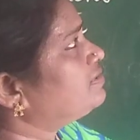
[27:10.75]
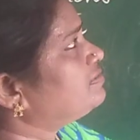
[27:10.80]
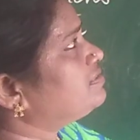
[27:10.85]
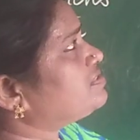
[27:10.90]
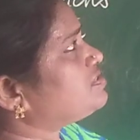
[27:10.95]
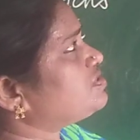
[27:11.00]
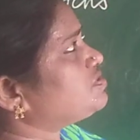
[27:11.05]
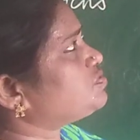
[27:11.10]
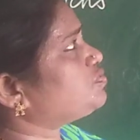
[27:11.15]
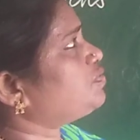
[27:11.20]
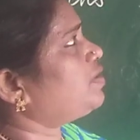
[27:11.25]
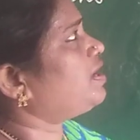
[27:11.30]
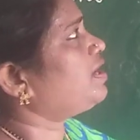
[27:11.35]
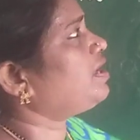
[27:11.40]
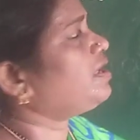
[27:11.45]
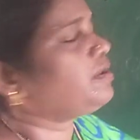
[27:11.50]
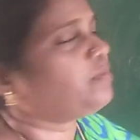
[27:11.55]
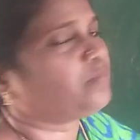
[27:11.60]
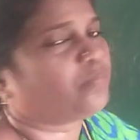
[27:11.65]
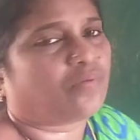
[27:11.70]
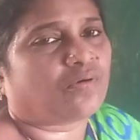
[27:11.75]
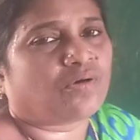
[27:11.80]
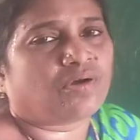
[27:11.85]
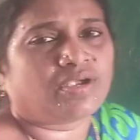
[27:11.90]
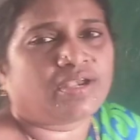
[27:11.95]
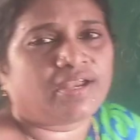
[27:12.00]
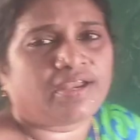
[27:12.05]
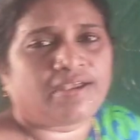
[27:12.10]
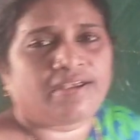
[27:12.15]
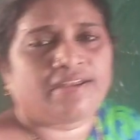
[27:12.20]
This is very
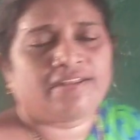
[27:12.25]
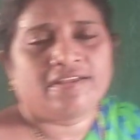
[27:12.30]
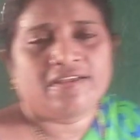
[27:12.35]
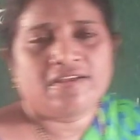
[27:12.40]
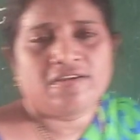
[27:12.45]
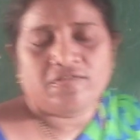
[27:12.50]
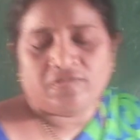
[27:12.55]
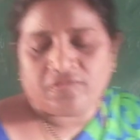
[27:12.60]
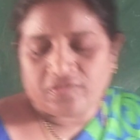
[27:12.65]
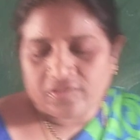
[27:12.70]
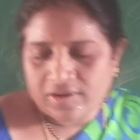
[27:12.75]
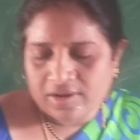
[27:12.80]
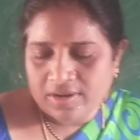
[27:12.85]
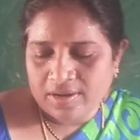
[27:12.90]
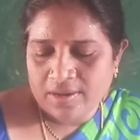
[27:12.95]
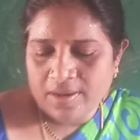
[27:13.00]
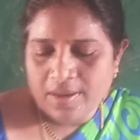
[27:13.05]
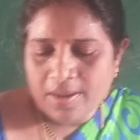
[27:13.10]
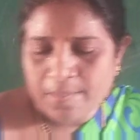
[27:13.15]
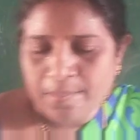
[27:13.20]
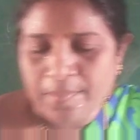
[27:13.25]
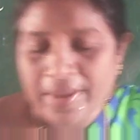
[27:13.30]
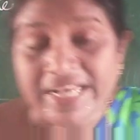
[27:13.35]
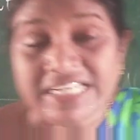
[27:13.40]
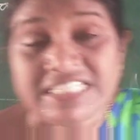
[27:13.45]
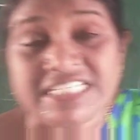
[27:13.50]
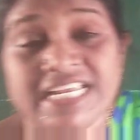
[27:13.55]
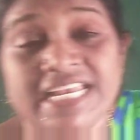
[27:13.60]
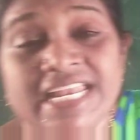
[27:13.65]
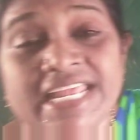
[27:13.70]
important for
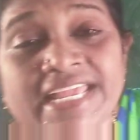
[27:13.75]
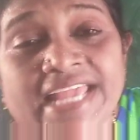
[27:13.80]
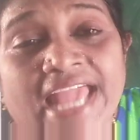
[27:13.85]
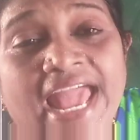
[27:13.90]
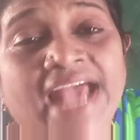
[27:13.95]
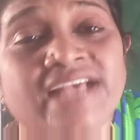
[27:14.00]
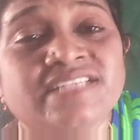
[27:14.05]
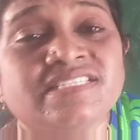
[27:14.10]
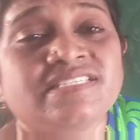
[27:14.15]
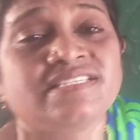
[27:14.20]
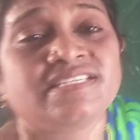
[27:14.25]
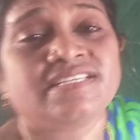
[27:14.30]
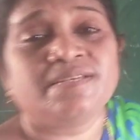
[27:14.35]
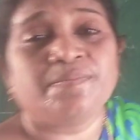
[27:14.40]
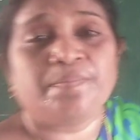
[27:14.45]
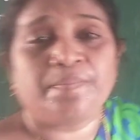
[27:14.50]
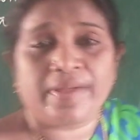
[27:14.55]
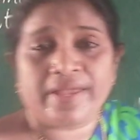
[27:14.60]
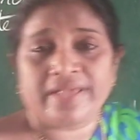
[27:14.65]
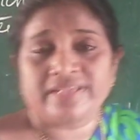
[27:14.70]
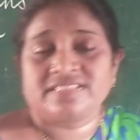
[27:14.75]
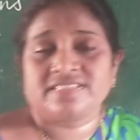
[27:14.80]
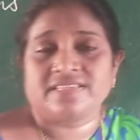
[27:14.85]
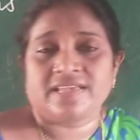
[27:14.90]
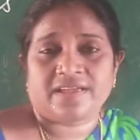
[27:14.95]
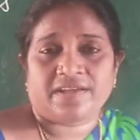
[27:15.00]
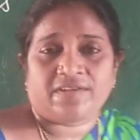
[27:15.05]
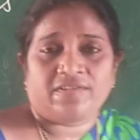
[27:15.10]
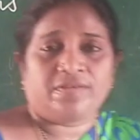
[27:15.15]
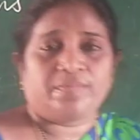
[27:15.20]
maintaining acid-base
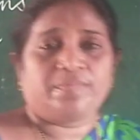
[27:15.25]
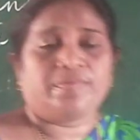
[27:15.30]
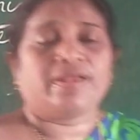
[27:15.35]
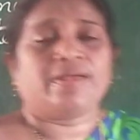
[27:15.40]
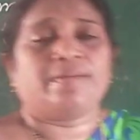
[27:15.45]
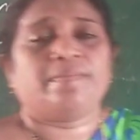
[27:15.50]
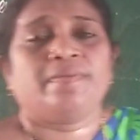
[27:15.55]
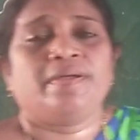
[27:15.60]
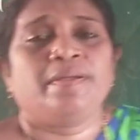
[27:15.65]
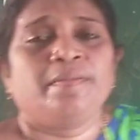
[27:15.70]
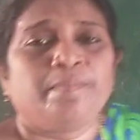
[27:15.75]
equilibrium,